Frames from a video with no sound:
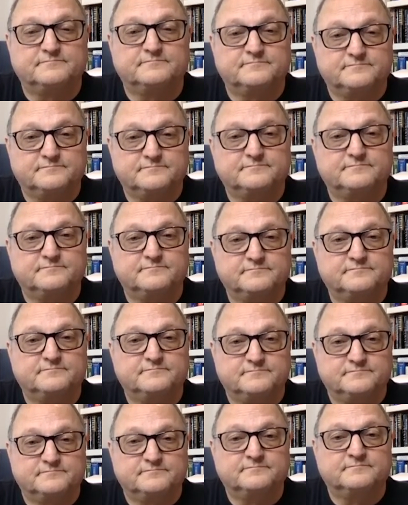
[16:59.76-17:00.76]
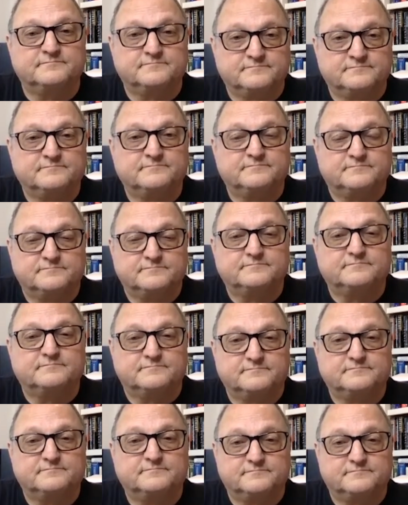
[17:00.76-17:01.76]

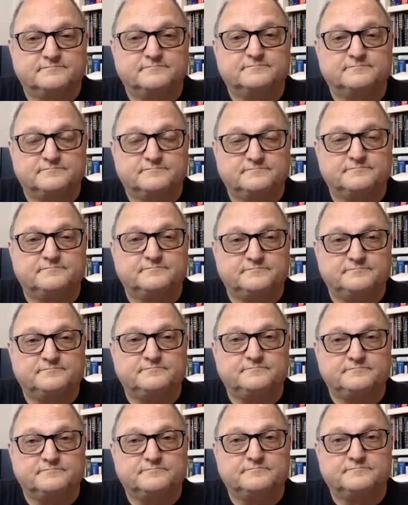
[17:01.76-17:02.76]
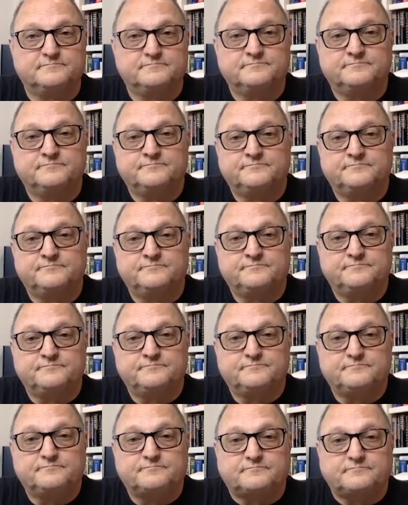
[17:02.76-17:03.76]

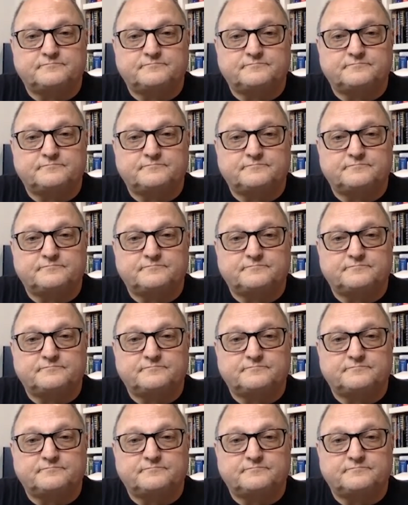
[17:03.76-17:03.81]
The person shown says nothing.